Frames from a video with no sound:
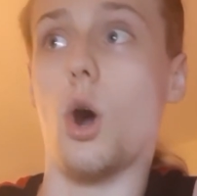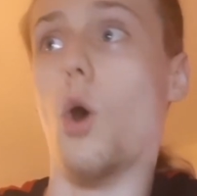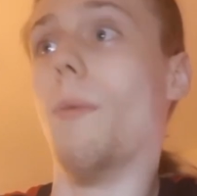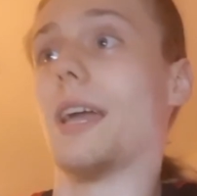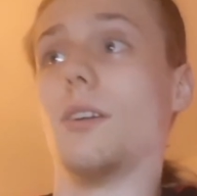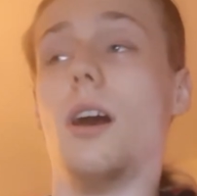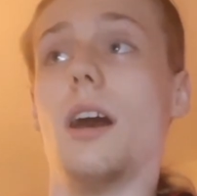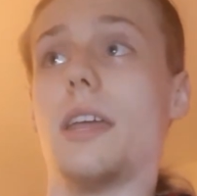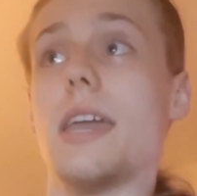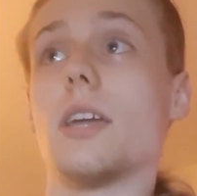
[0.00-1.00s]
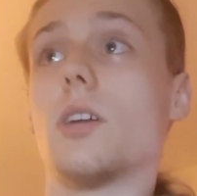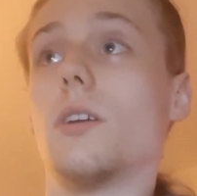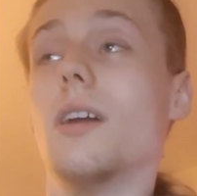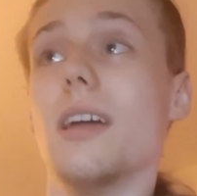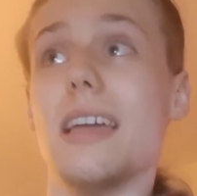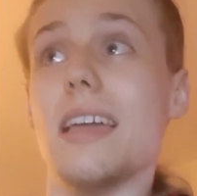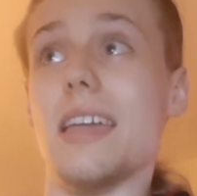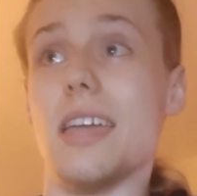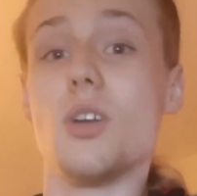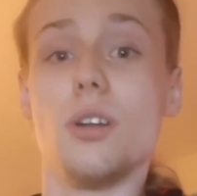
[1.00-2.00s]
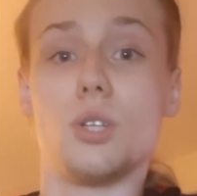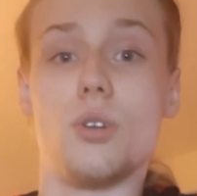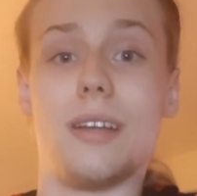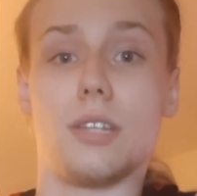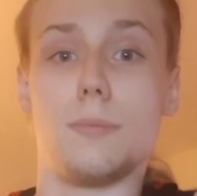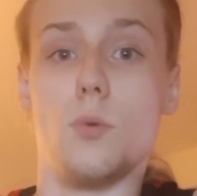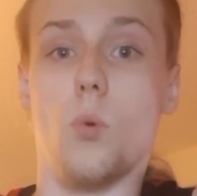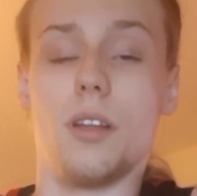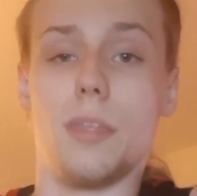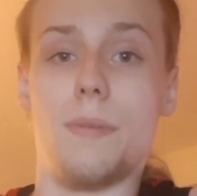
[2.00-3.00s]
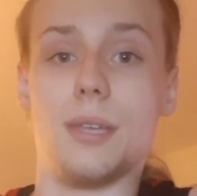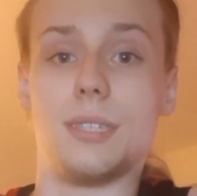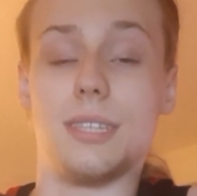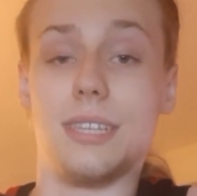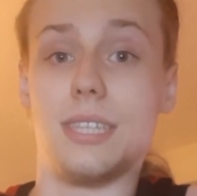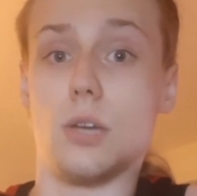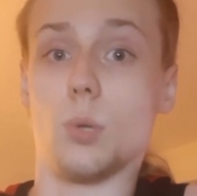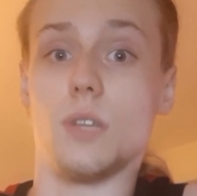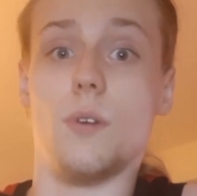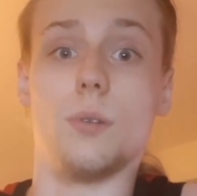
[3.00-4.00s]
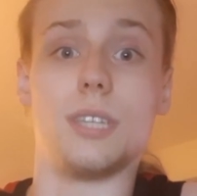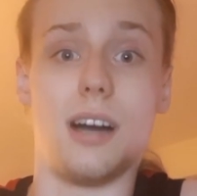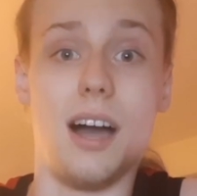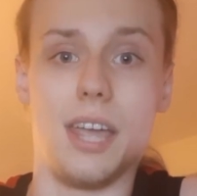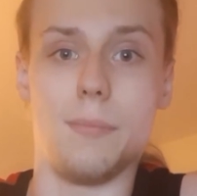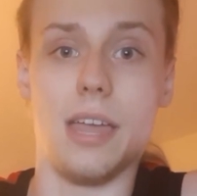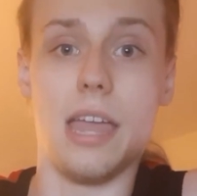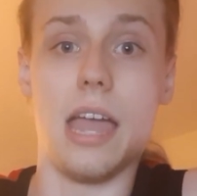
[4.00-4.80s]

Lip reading: oh my god, it could have turned out to be one of the best Disney sequels of all time.